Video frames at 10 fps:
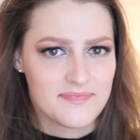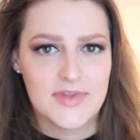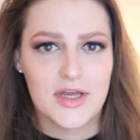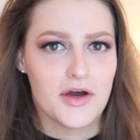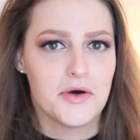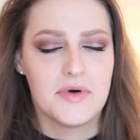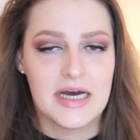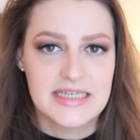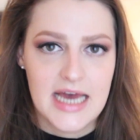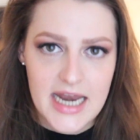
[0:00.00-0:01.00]
You know,
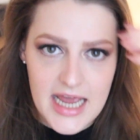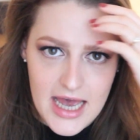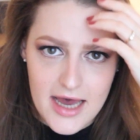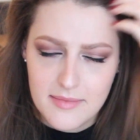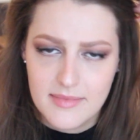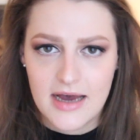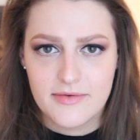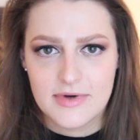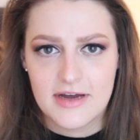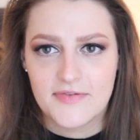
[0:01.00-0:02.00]
at 10 a.m.
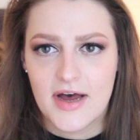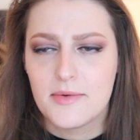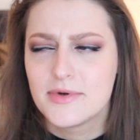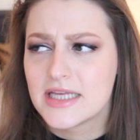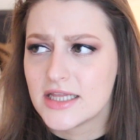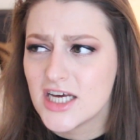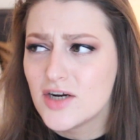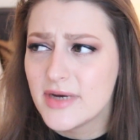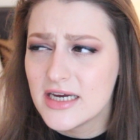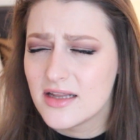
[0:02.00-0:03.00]
I thought it was a
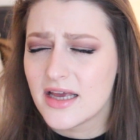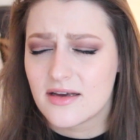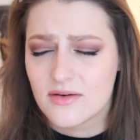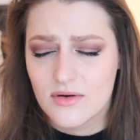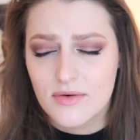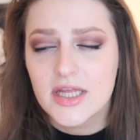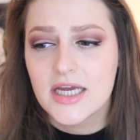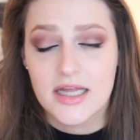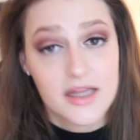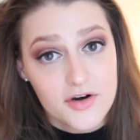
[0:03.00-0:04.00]
little bit, like
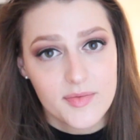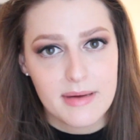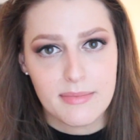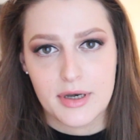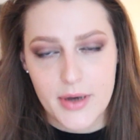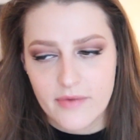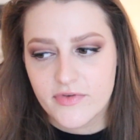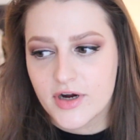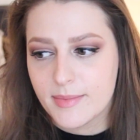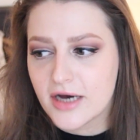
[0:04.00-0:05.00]
really a little bit, but not
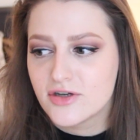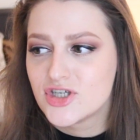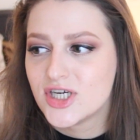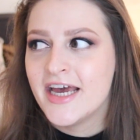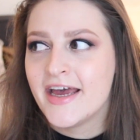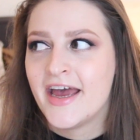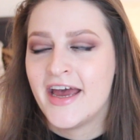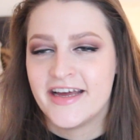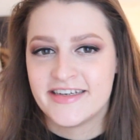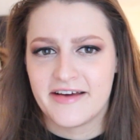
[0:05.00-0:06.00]
very much.
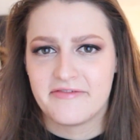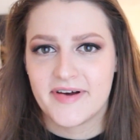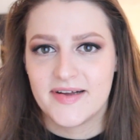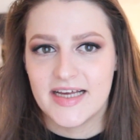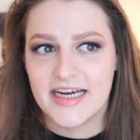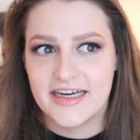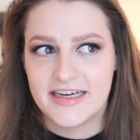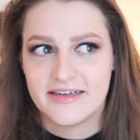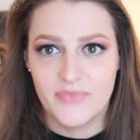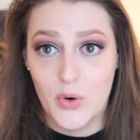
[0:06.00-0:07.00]
And I felt
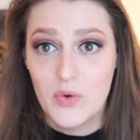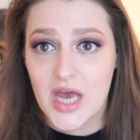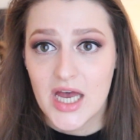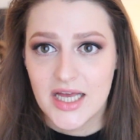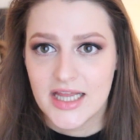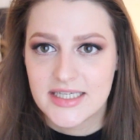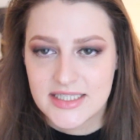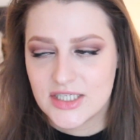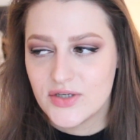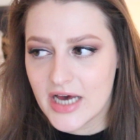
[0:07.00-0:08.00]
like, okay,
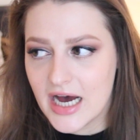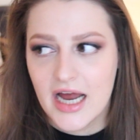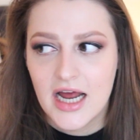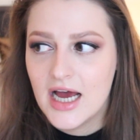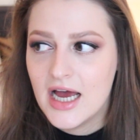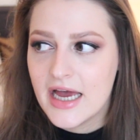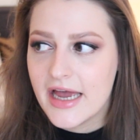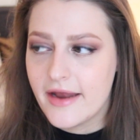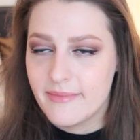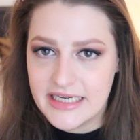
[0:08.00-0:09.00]
let's do that.
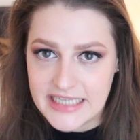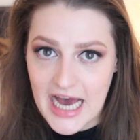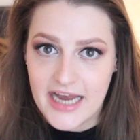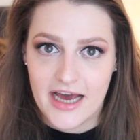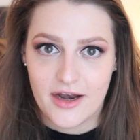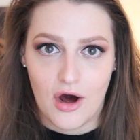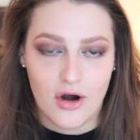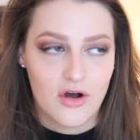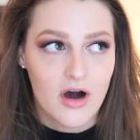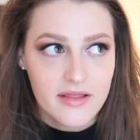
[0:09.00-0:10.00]
And my dad had
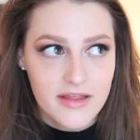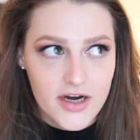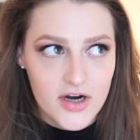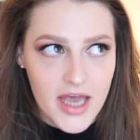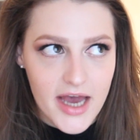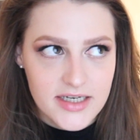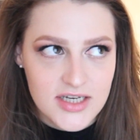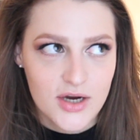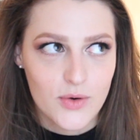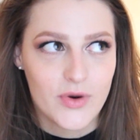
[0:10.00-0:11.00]
not gotten there yet,
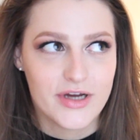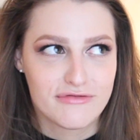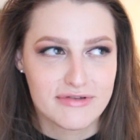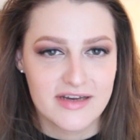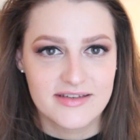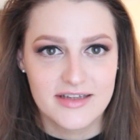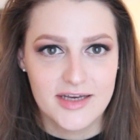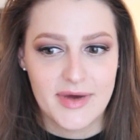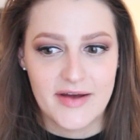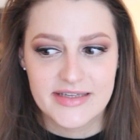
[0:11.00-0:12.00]
which was also a
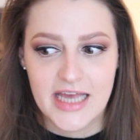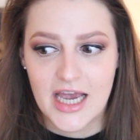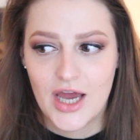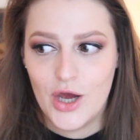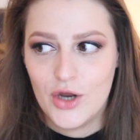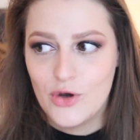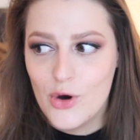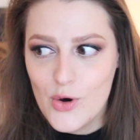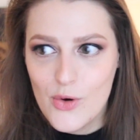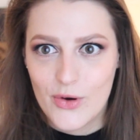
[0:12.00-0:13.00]
little bit, I was like,
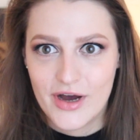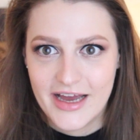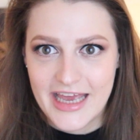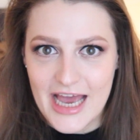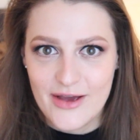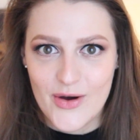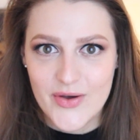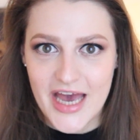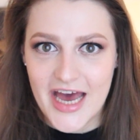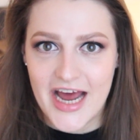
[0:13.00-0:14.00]
no, can't go
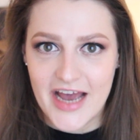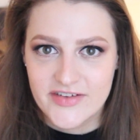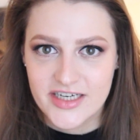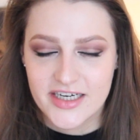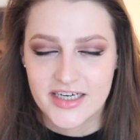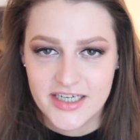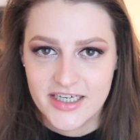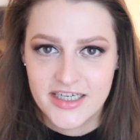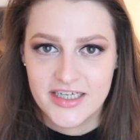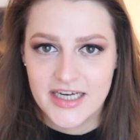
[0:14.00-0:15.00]
yet. I
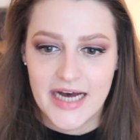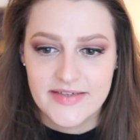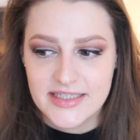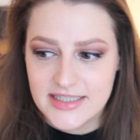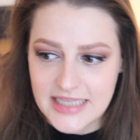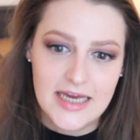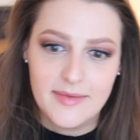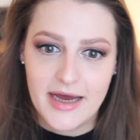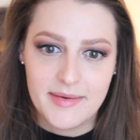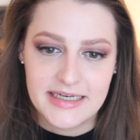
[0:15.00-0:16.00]
have to say
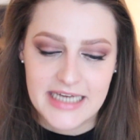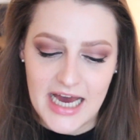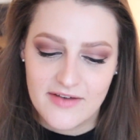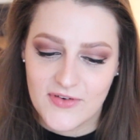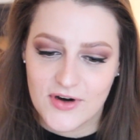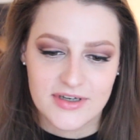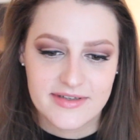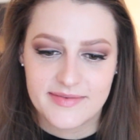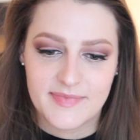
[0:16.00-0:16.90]
goodbye to my dad first.